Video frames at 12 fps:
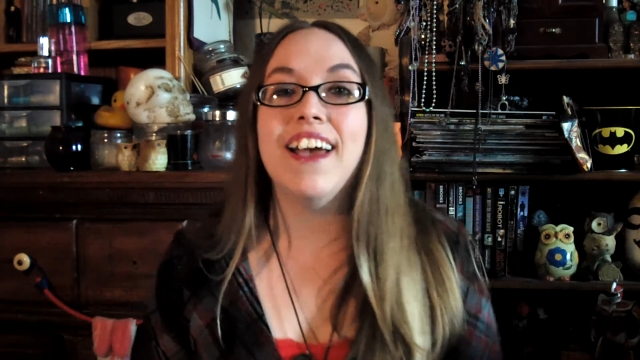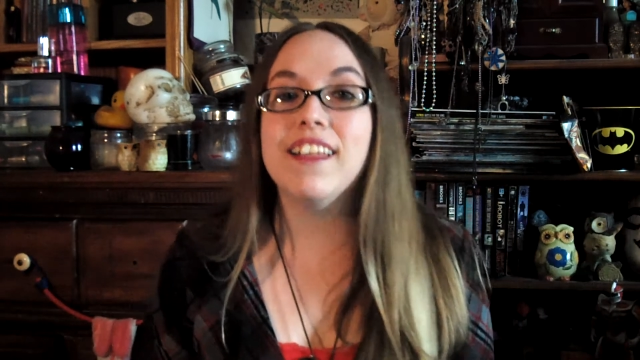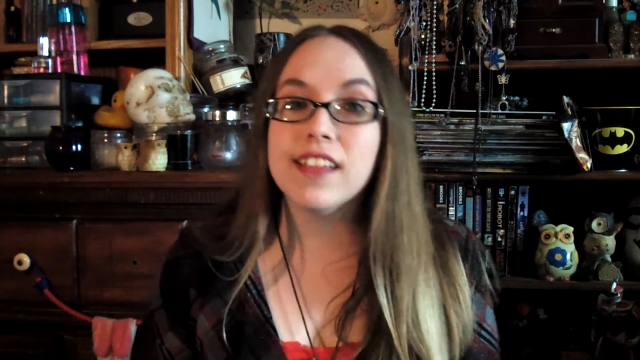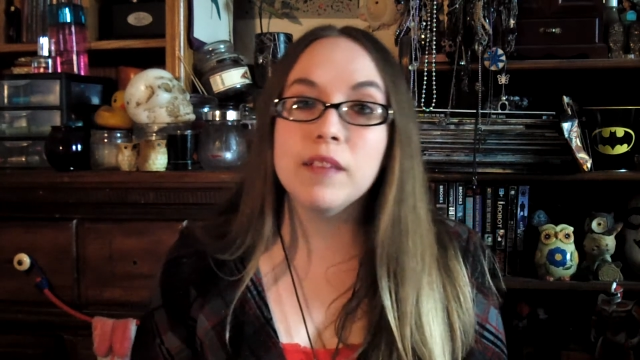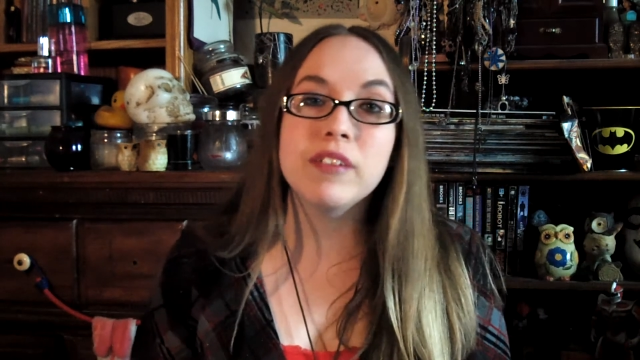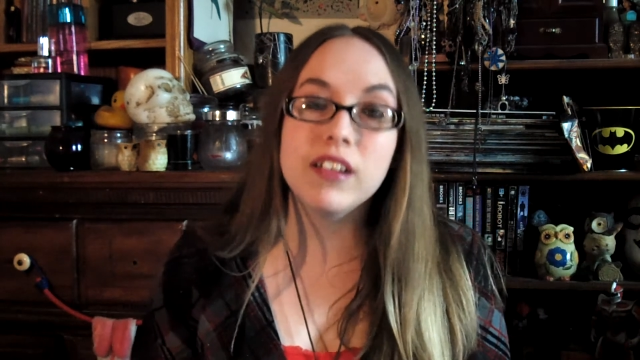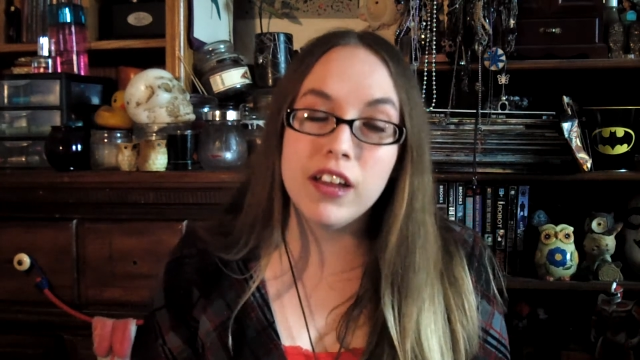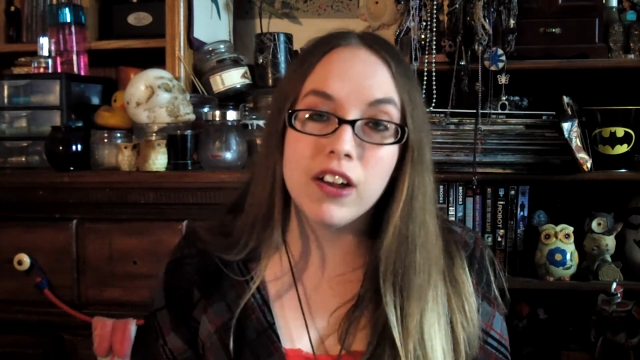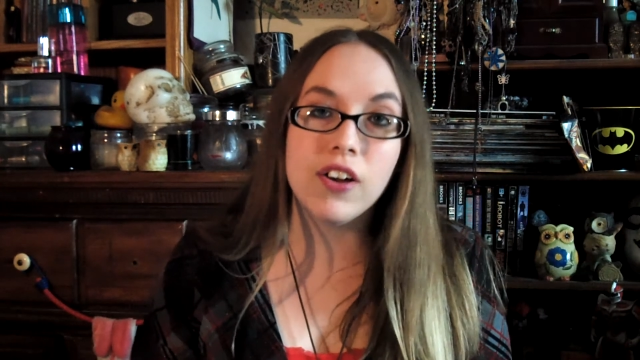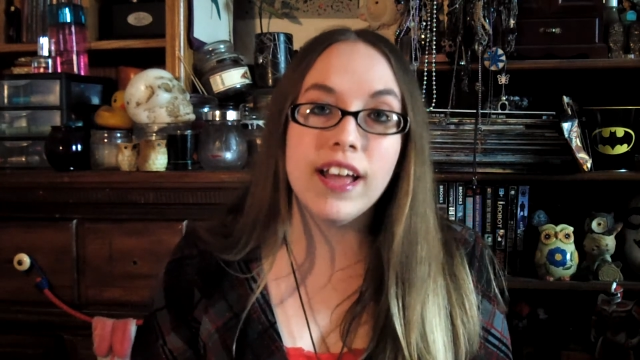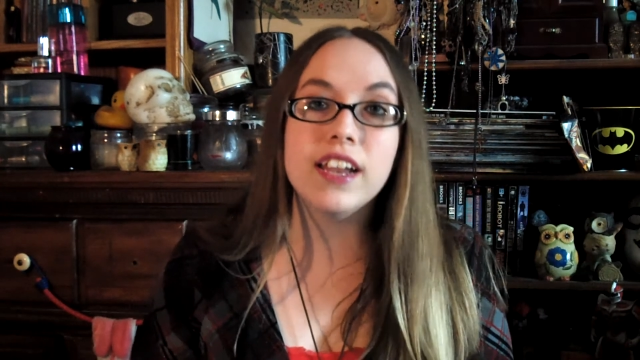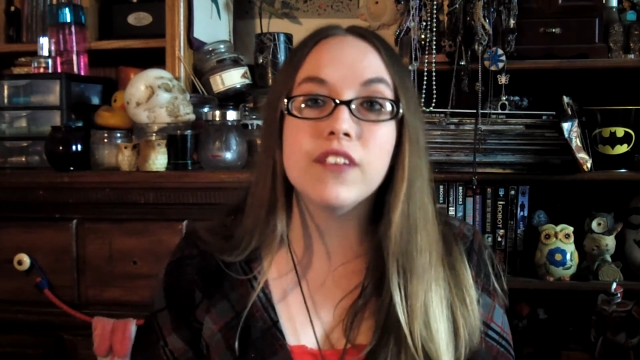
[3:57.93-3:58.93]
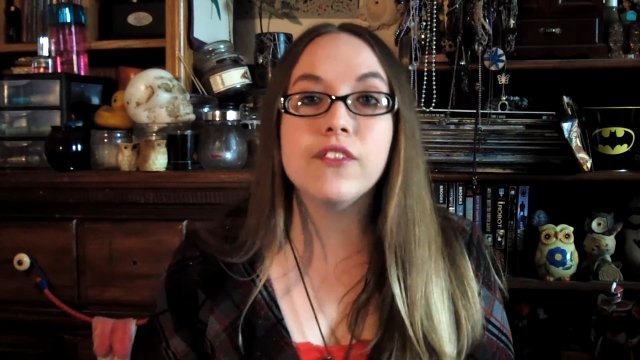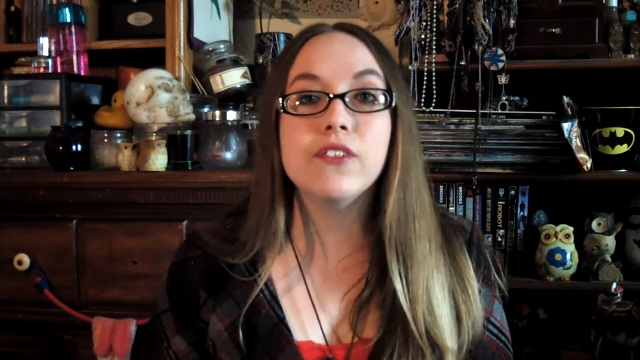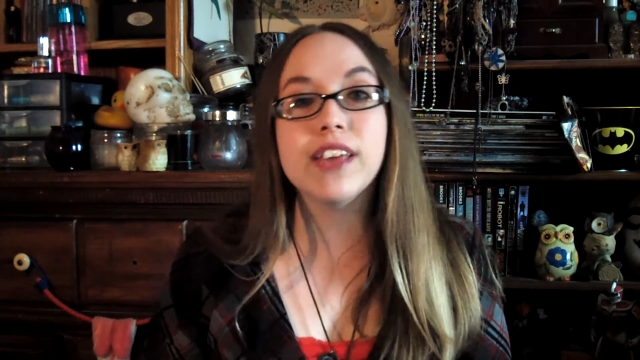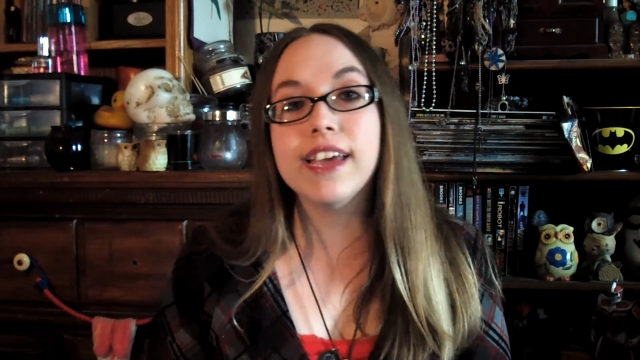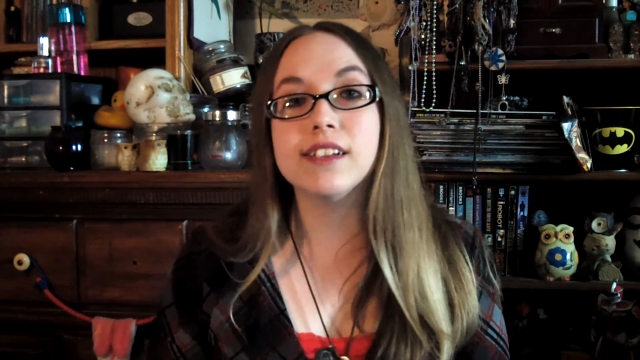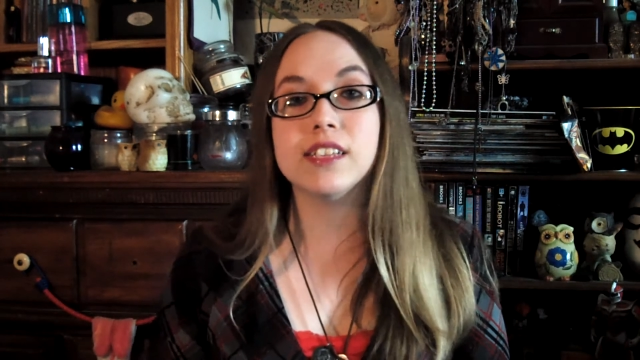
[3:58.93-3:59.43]
and let me know. And if
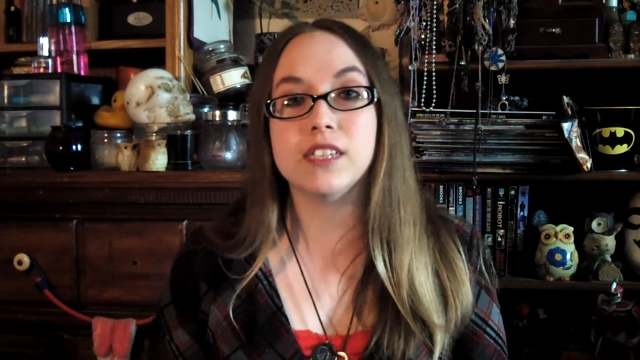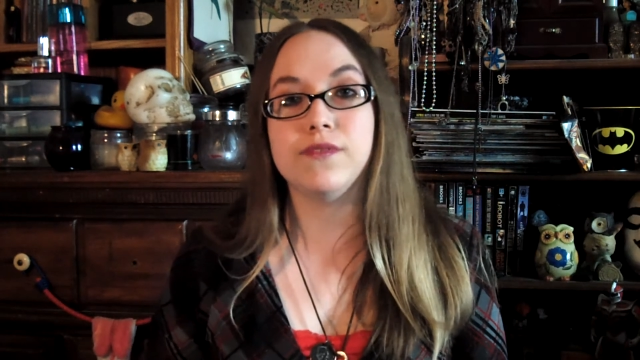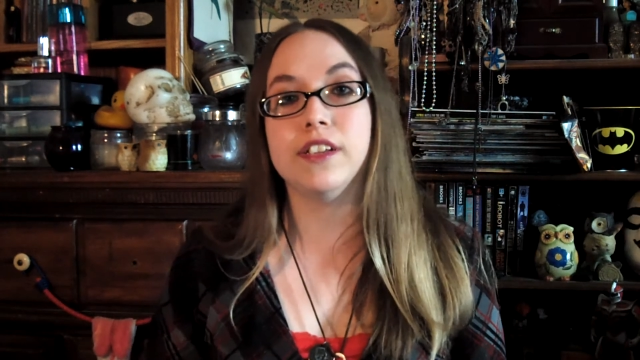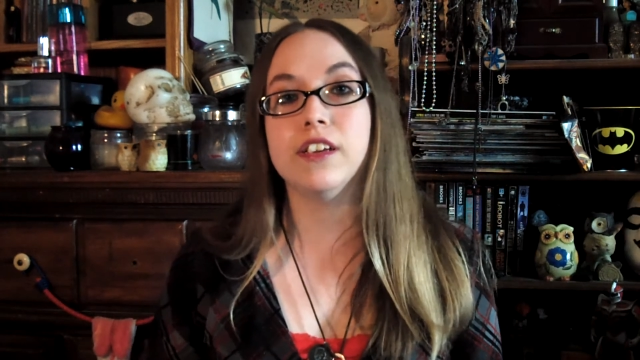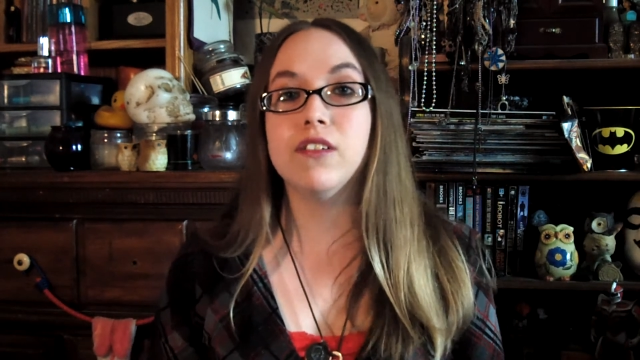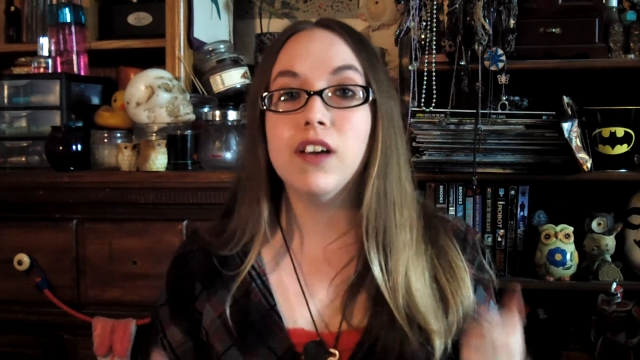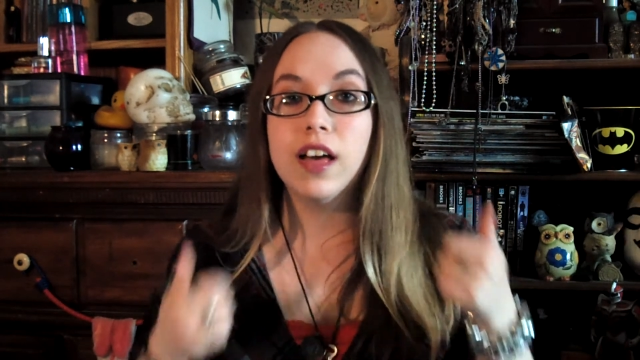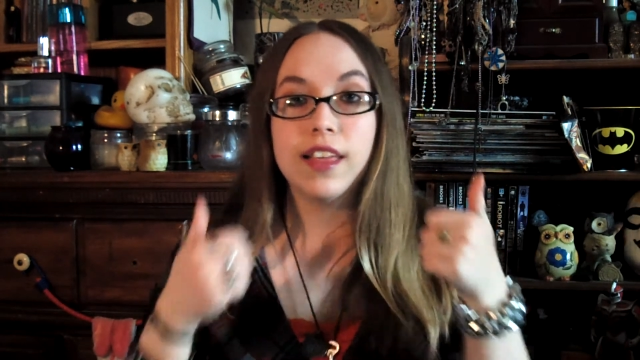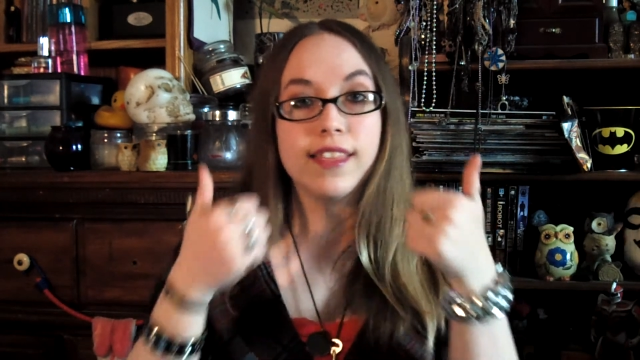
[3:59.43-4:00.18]
you liked this video,